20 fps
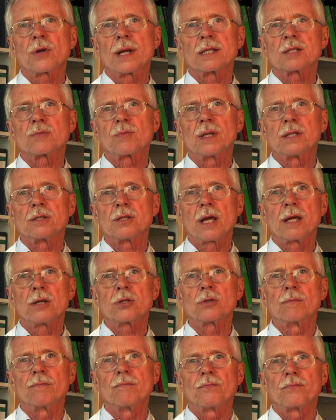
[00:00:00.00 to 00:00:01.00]

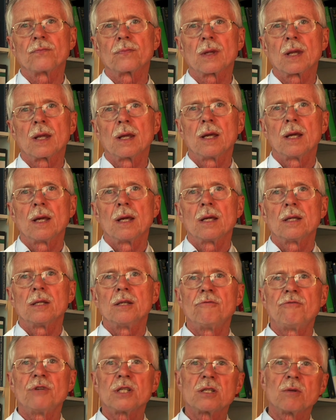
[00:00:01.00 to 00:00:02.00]
transplantation.
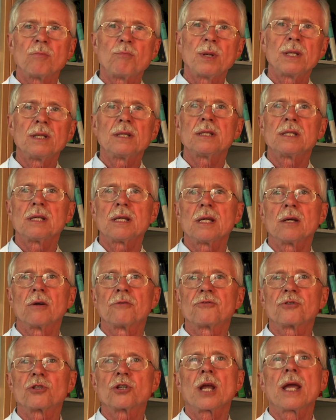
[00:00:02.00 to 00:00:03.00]
The visibility
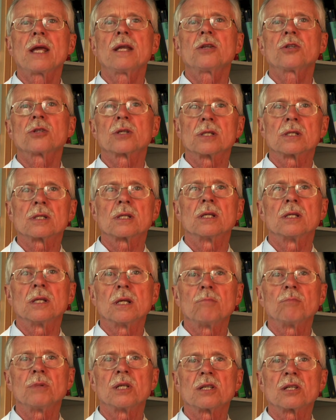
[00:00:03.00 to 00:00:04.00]
of changes in
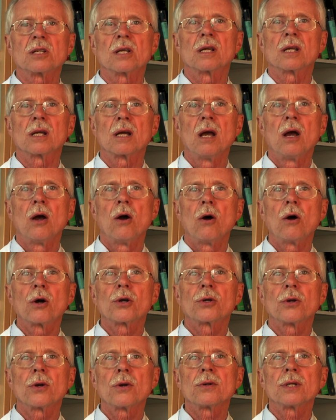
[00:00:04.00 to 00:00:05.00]
imaging
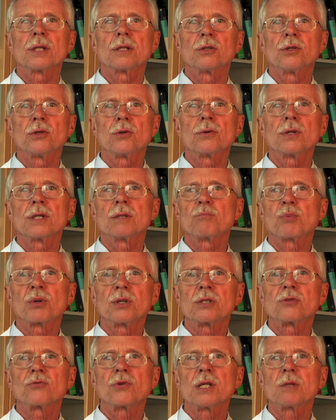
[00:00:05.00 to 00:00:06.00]
occurring during
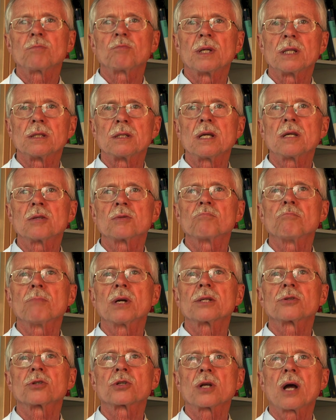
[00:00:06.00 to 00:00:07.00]
pretreatment is
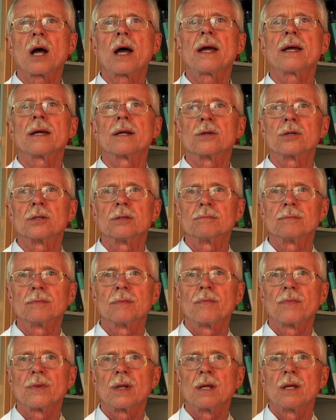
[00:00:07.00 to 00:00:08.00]
much higher.
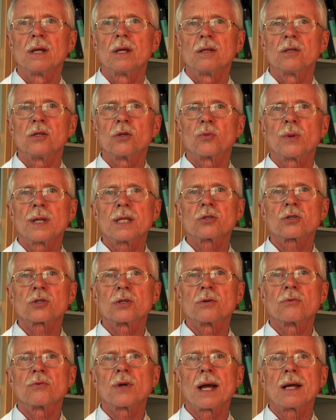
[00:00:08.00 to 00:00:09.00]
The
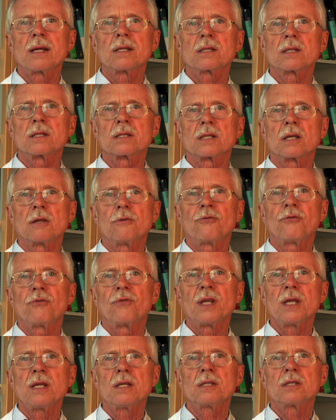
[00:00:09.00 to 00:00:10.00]
question arises
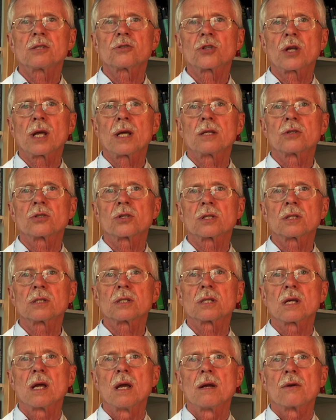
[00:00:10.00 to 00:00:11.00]
if these
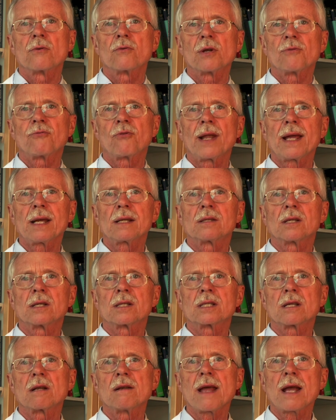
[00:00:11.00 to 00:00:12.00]
changes reflect
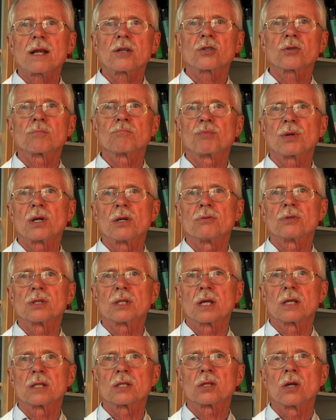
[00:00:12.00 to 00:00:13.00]
a selection
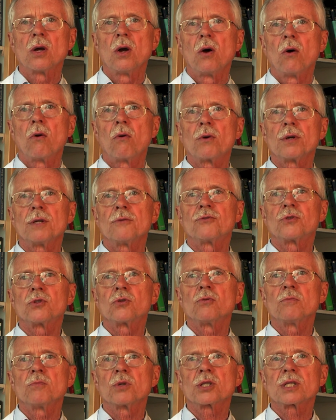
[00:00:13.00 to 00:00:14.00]
process or if
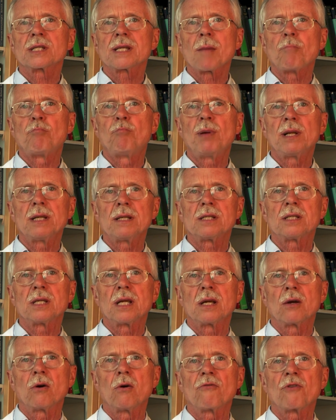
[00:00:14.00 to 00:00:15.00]
tumor
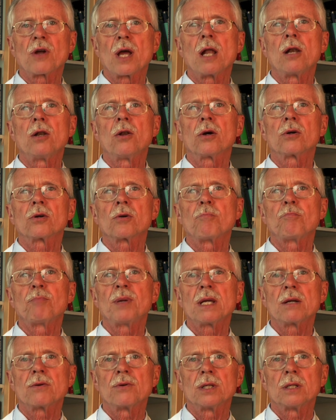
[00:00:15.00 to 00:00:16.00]
stability over a longer
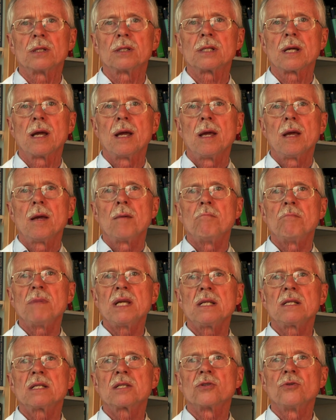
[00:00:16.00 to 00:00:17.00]
period
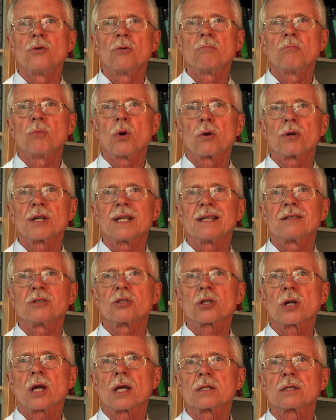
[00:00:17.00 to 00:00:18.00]
means no more
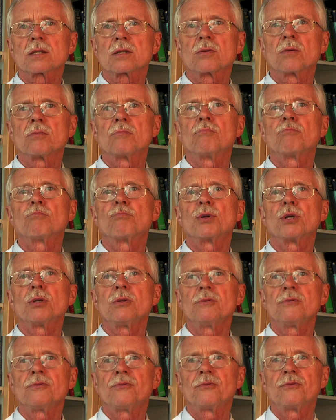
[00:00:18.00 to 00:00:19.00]
than just
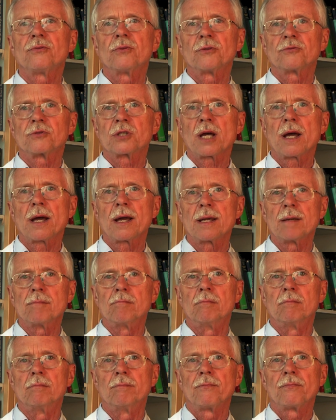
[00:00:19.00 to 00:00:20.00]
proof of
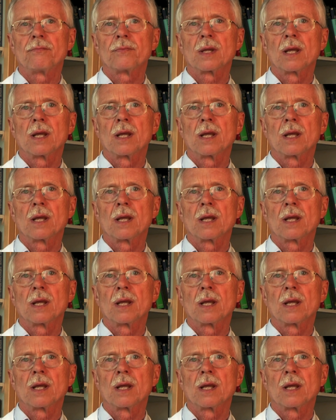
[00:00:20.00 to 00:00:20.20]
time.